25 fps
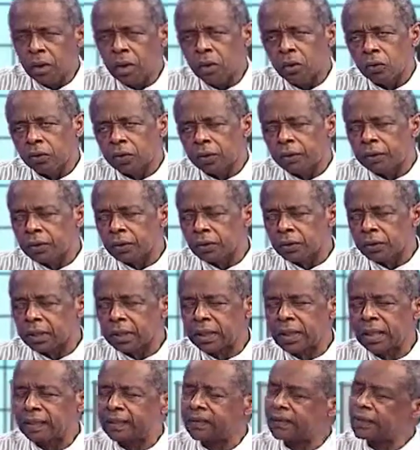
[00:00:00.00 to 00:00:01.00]
We'll be looking
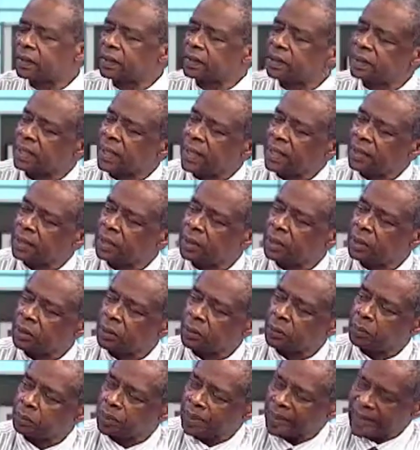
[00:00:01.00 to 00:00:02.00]
at things like
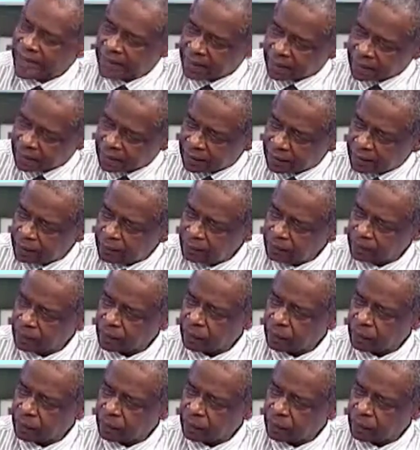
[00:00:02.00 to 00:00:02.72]
planning,